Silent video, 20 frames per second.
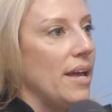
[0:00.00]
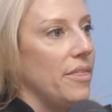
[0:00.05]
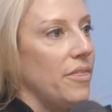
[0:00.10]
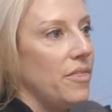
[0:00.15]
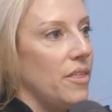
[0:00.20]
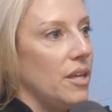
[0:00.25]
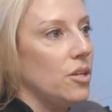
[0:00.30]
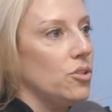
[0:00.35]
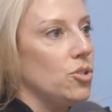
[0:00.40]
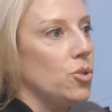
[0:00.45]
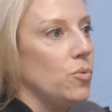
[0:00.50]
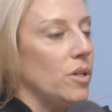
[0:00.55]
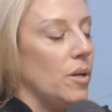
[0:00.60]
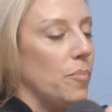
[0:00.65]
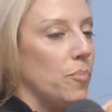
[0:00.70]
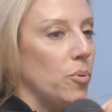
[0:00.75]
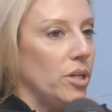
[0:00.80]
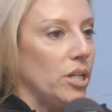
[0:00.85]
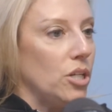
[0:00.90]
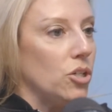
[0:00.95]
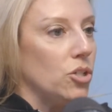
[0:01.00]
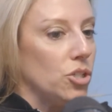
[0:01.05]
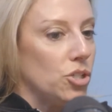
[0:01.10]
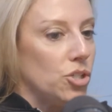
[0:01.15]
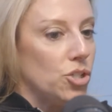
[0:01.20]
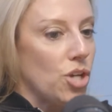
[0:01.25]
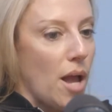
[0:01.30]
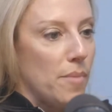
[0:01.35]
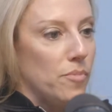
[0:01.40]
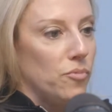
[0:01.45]
I think, doing a pretty good
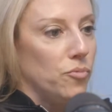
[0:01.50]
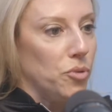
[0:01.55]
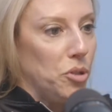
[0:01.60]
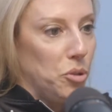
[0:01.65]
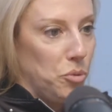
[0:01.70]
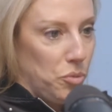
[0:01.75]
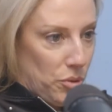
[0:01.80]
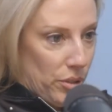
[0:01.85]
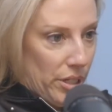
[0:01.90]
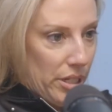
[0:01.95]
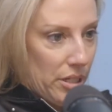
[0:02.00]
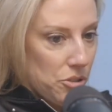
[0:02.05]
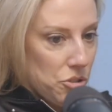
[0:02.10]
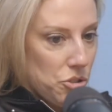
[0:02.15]
job of recruiting.